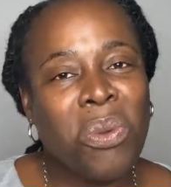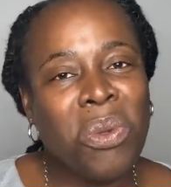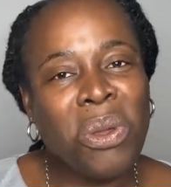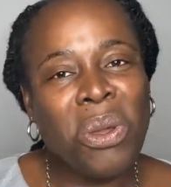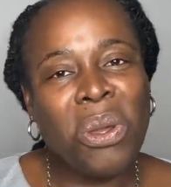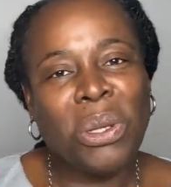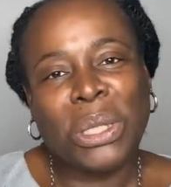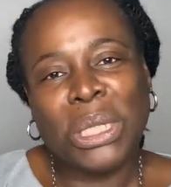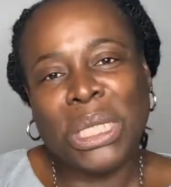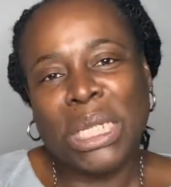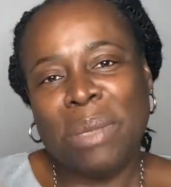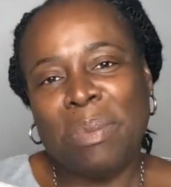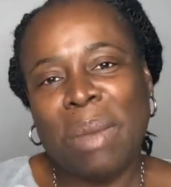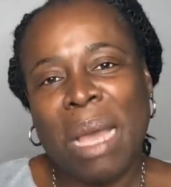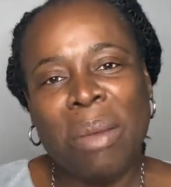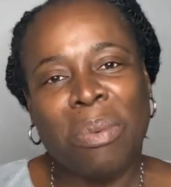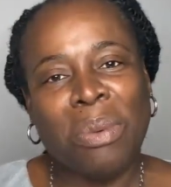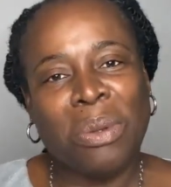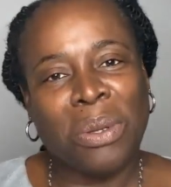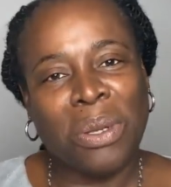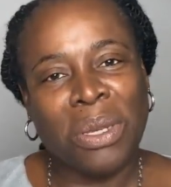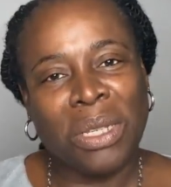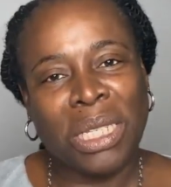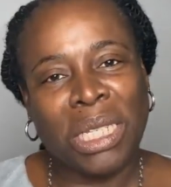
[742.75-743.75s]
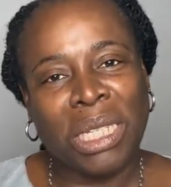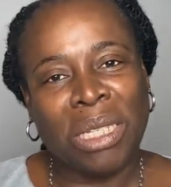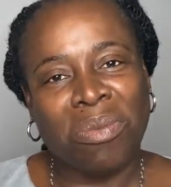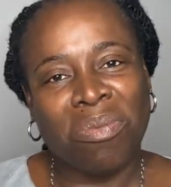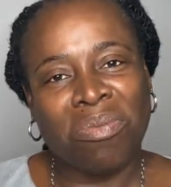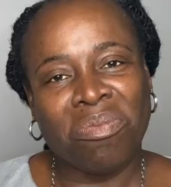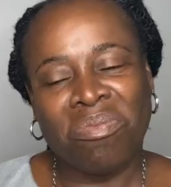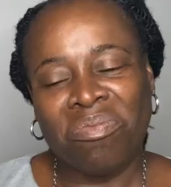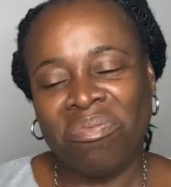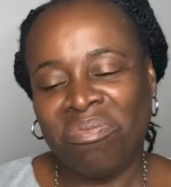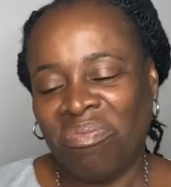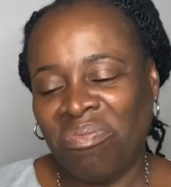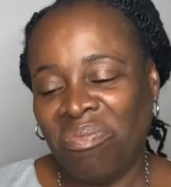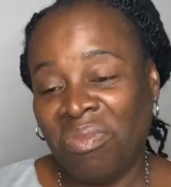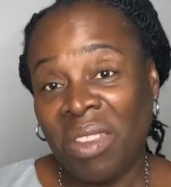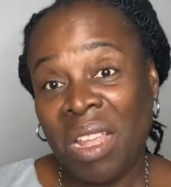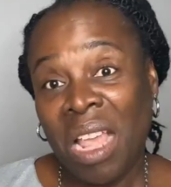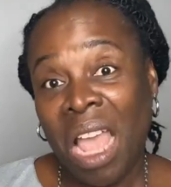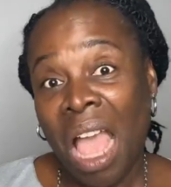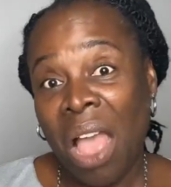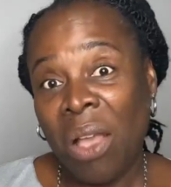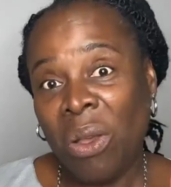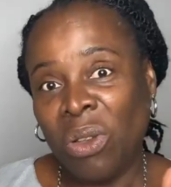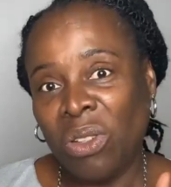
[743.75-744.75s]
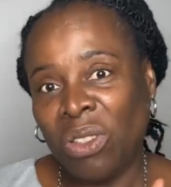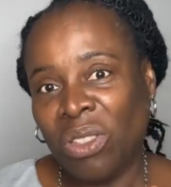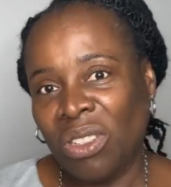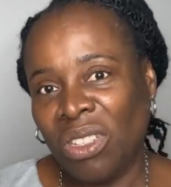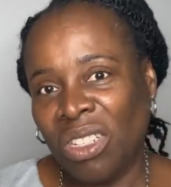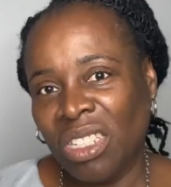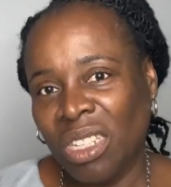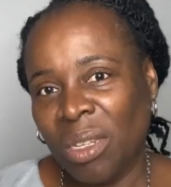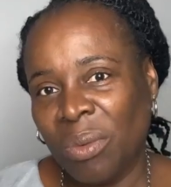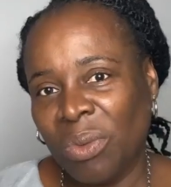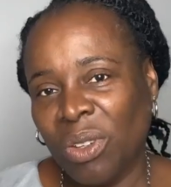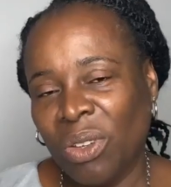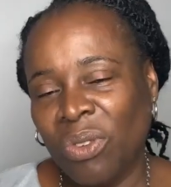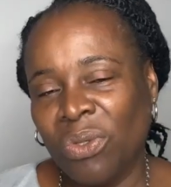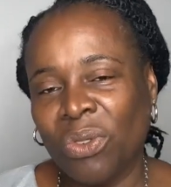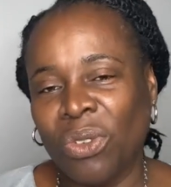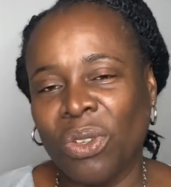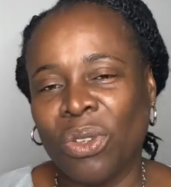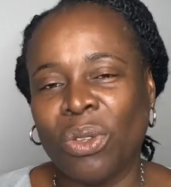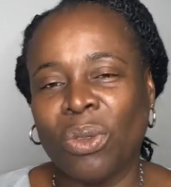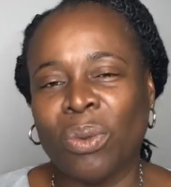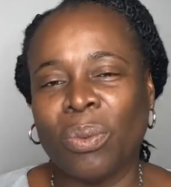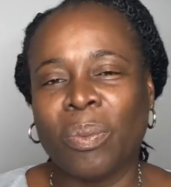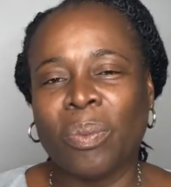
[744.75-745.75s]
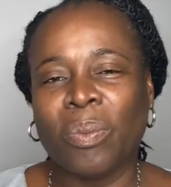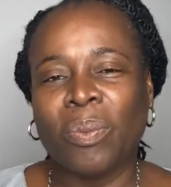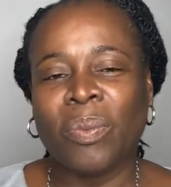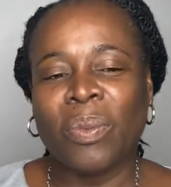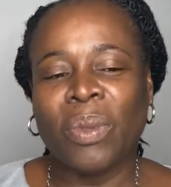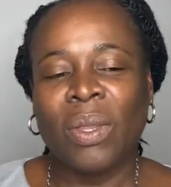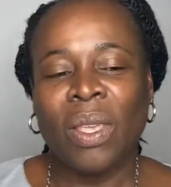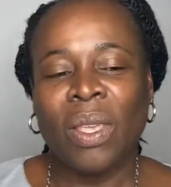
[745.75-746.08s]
We go to the Bible, Nani. I go to the scripture for you.